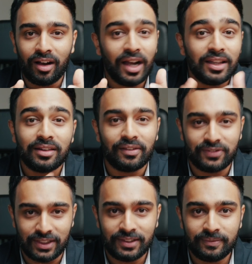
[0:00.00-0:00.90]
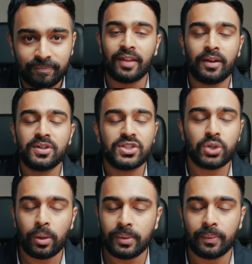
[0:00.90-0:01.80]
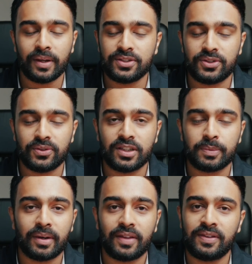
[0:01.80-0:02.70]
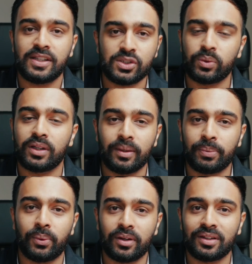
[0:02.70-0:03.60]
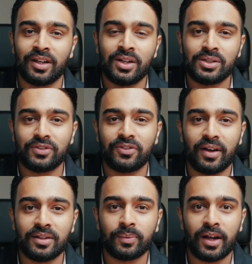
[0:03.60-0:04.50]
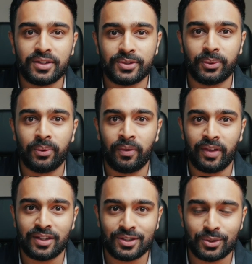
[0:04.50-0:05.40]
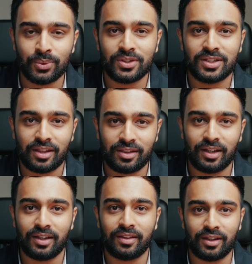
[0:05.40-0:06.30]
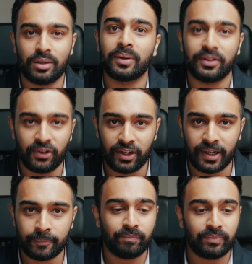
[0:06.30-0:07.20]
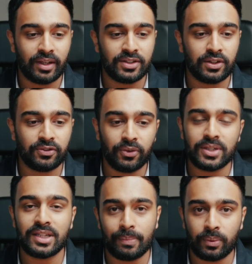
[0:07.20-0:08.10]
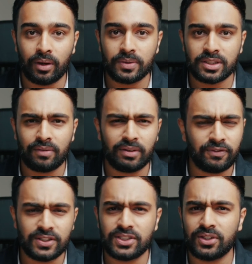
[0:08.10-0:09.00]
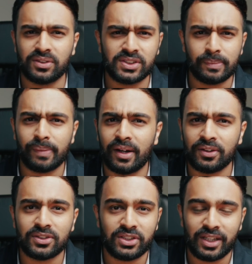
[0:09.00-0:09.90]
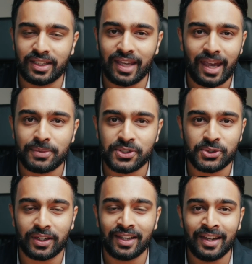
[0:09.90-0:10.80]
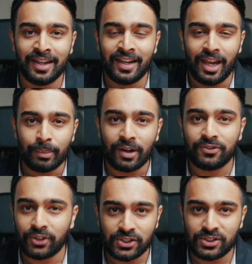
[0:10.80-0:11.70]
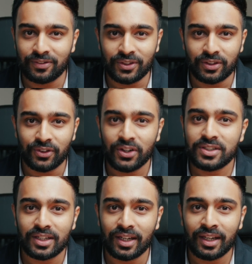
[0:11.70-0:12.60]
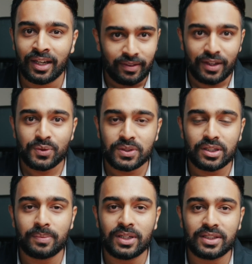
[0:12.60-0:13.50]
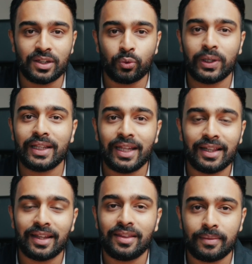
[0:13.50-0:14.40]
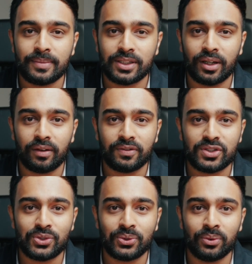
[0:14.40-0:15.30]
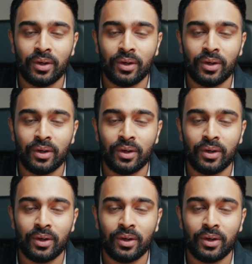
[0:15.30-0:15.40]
I loved it. And there are so many ways to do this, but I think it's really important to find the right tool that suits the thing that you are learning. And so, for example, when I was covering physiology, biology, and chemistry in my first year of university, these were subjects that really lent themselves to